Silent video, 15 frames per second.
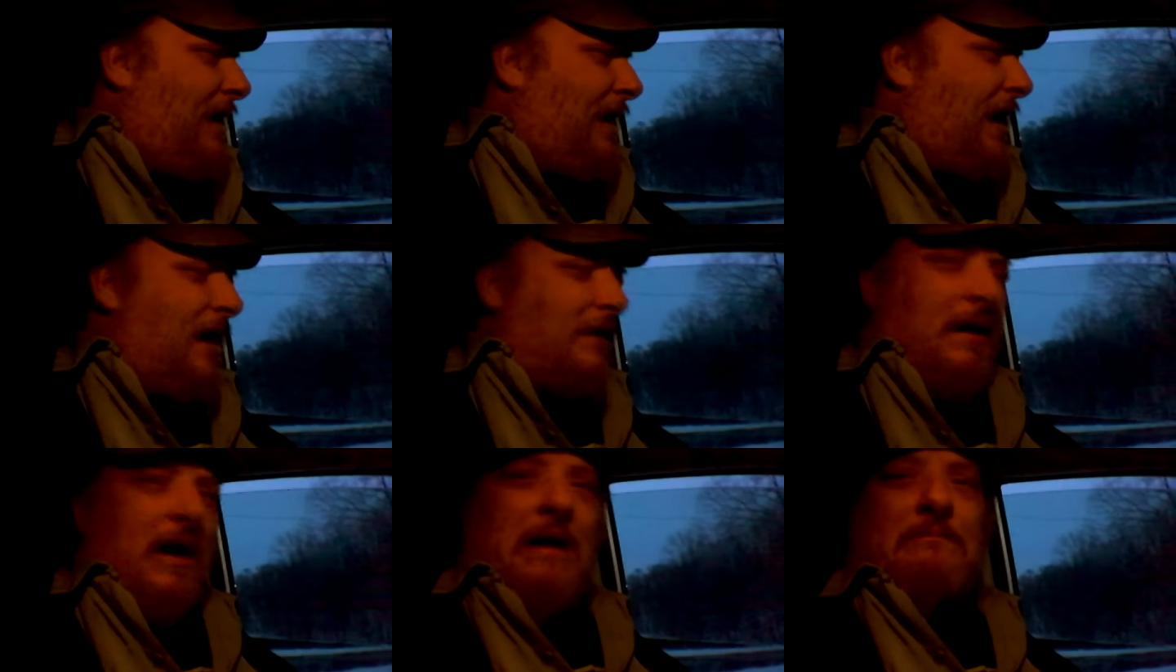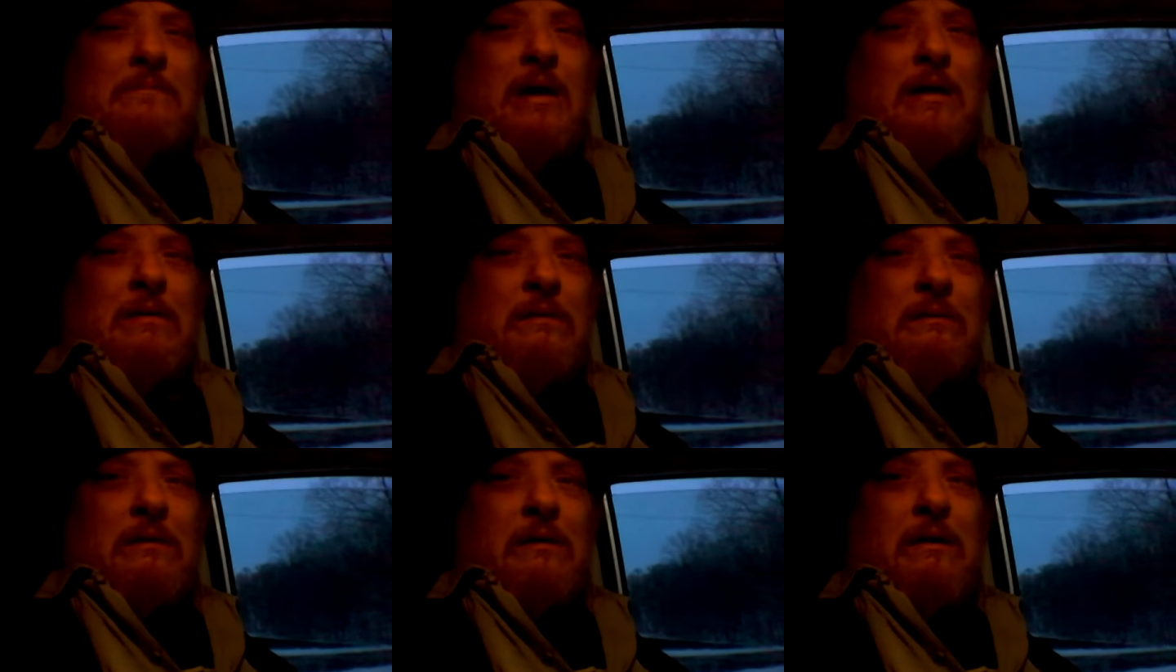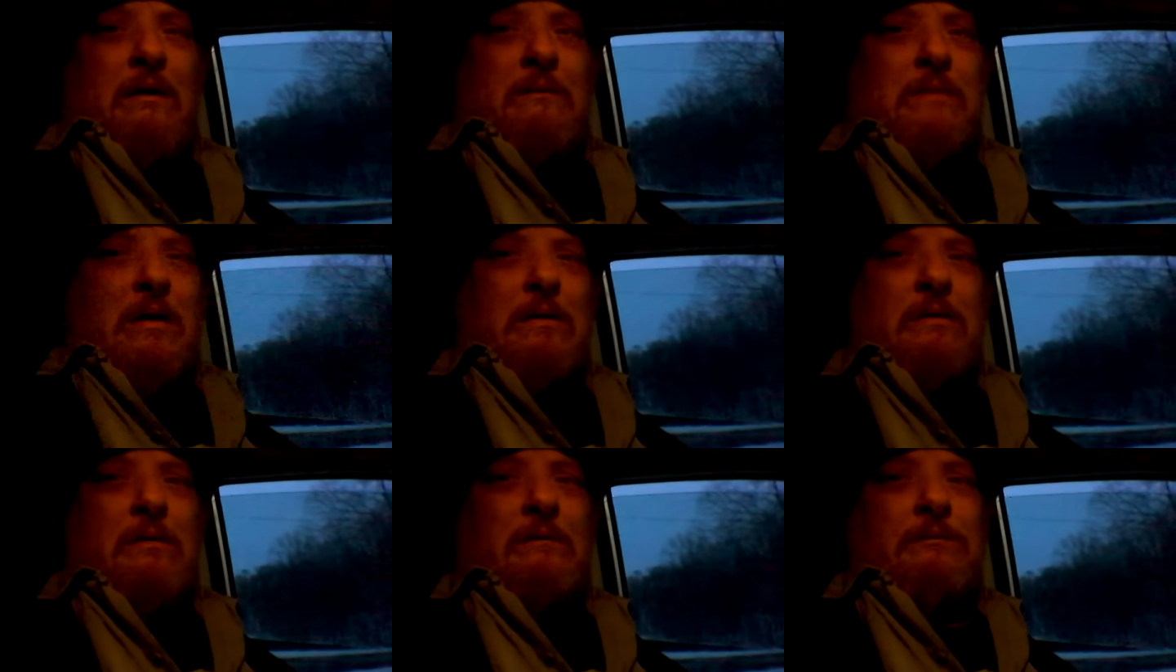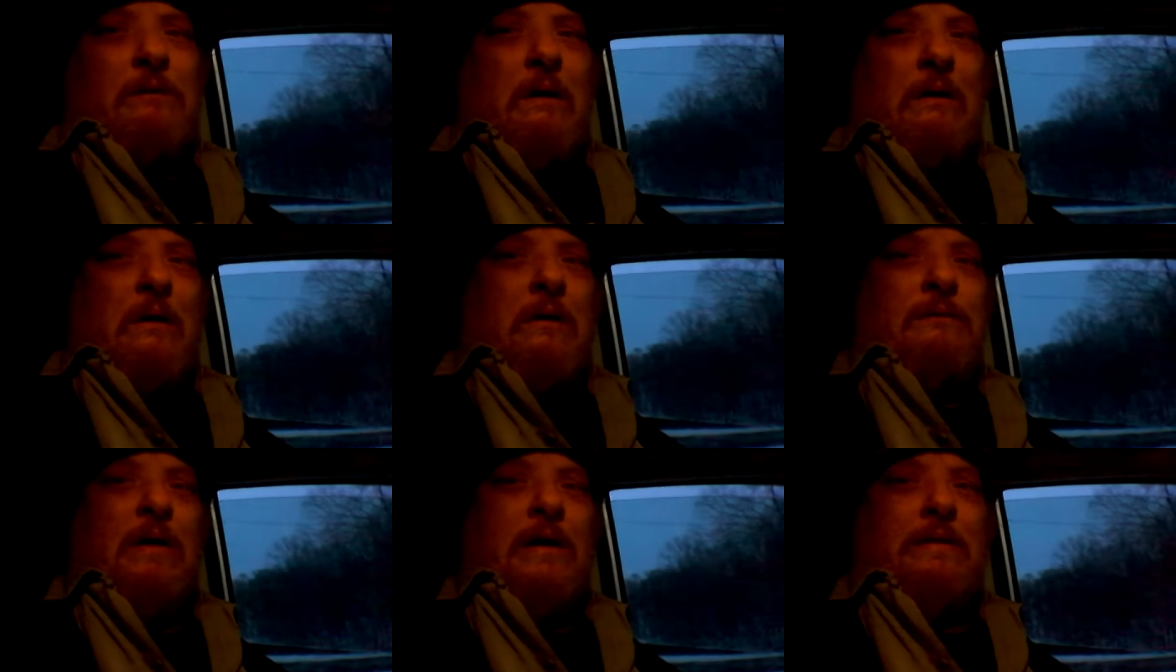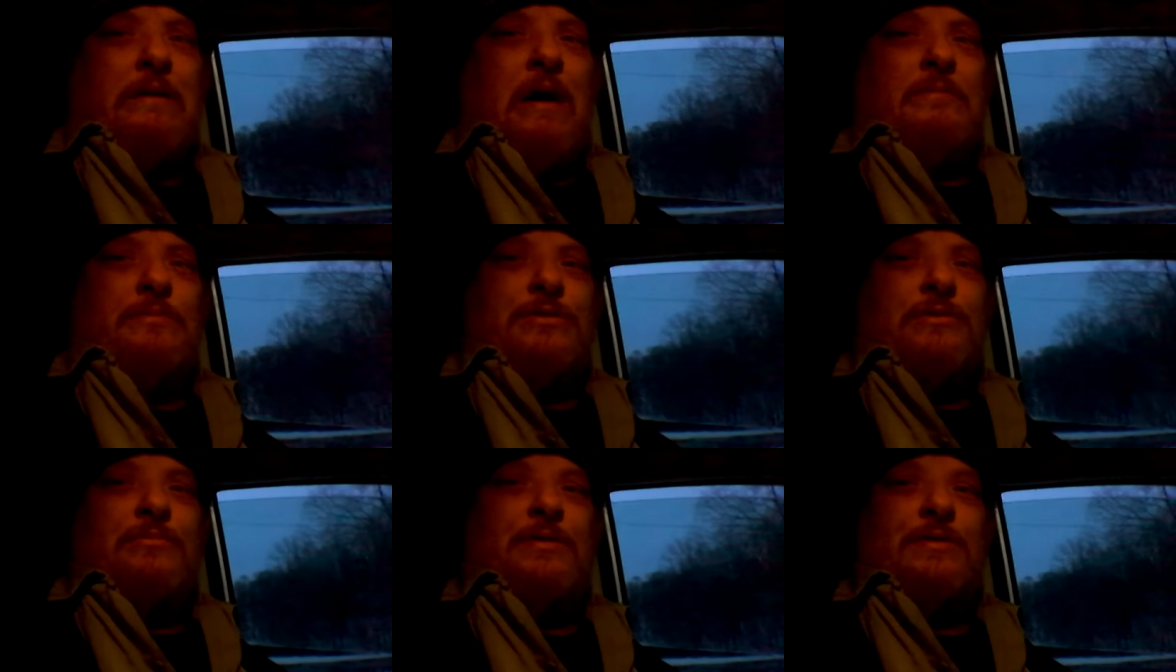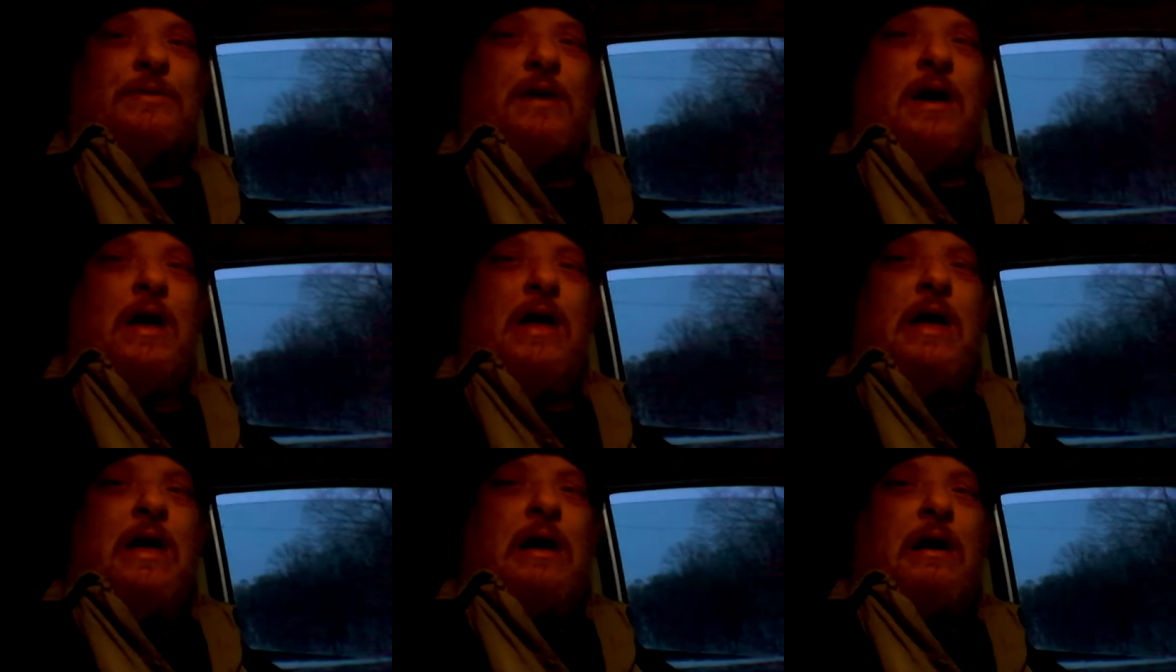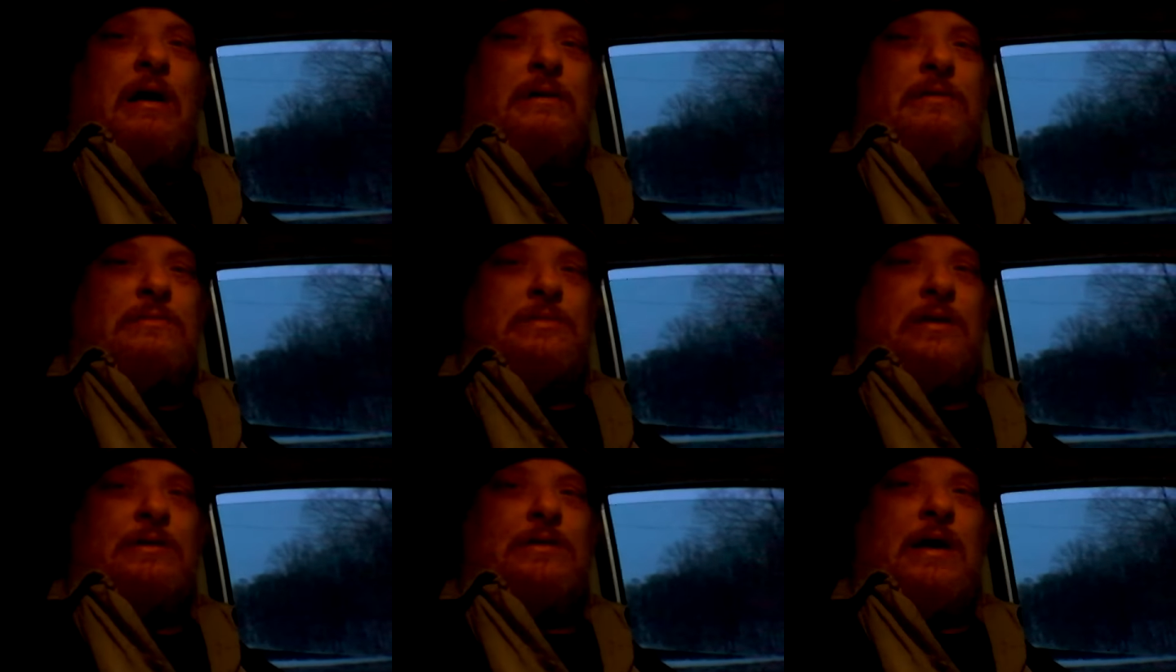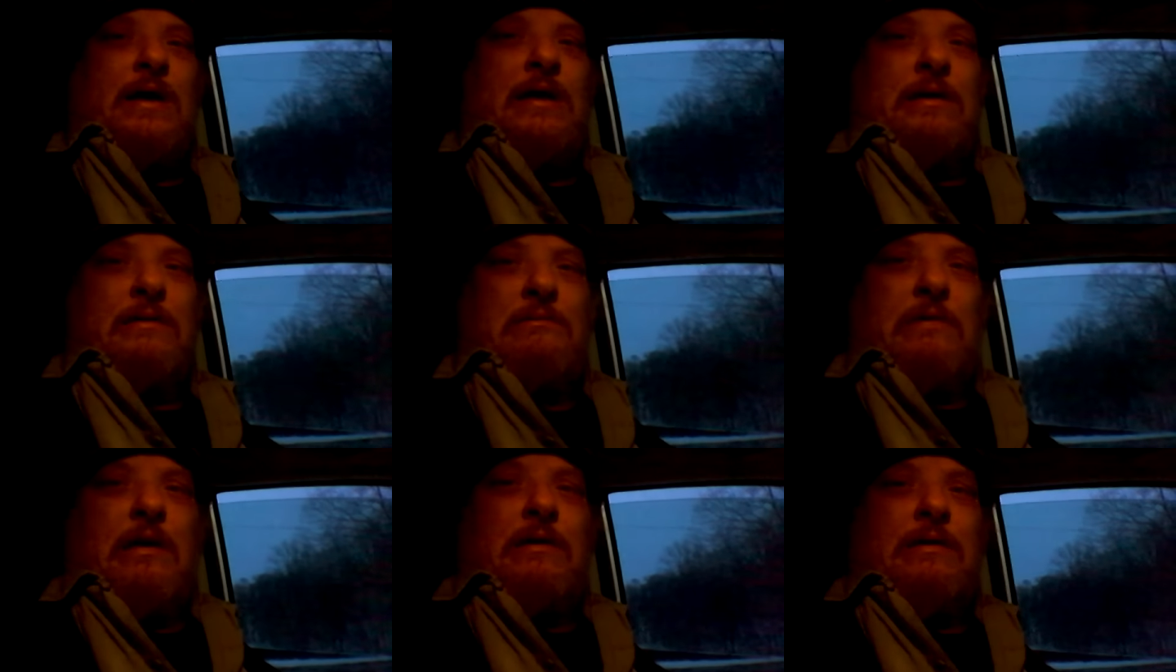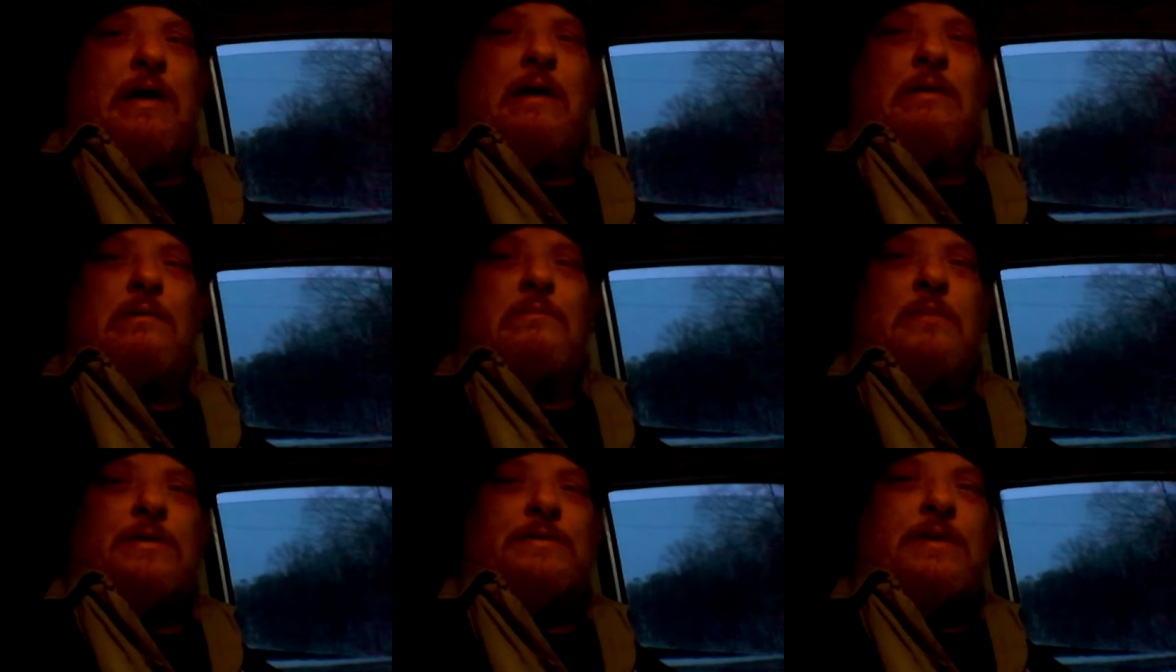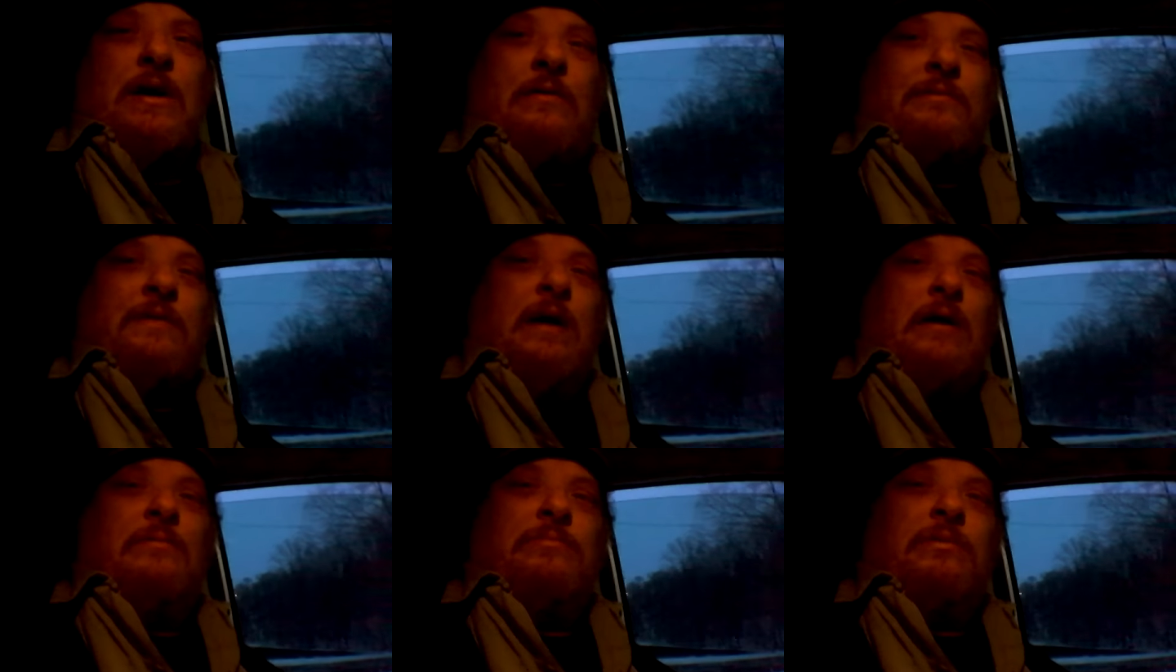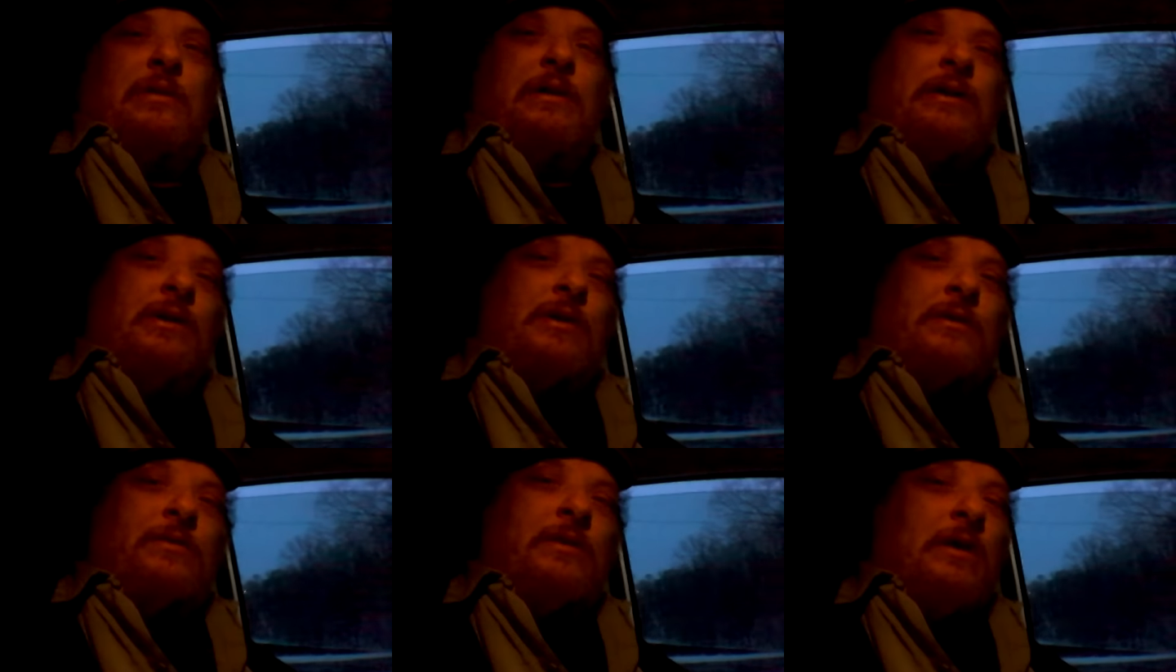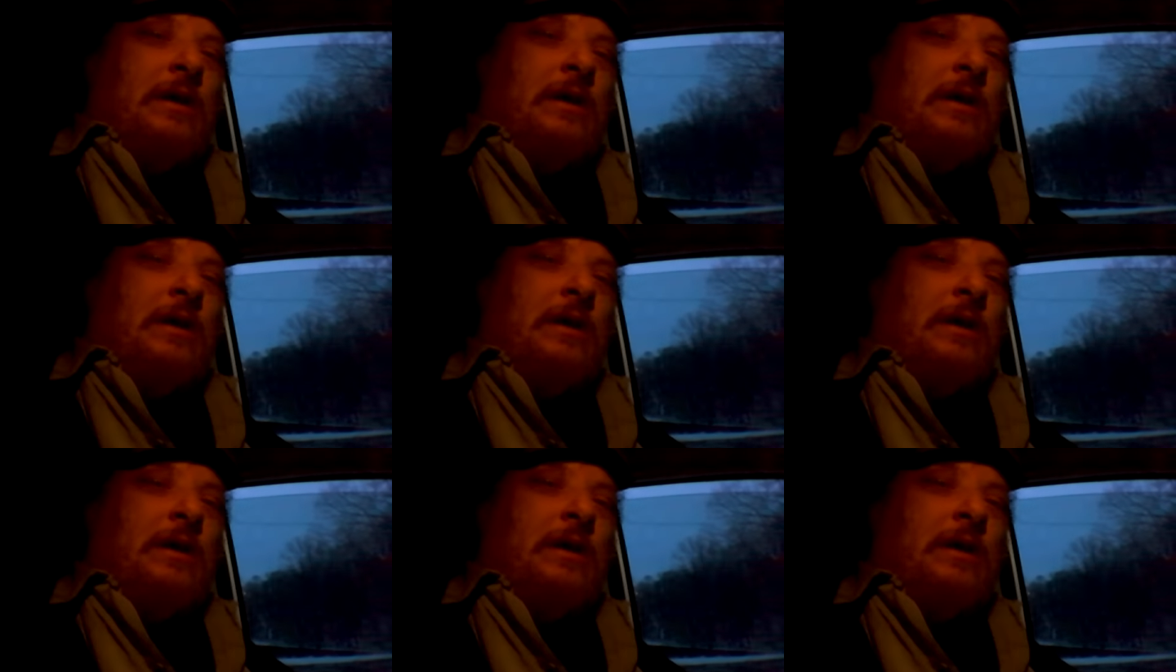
I, am not gonna I'm not gonna fall off anytime soon because I I usually take and, and tether myself down pretty good.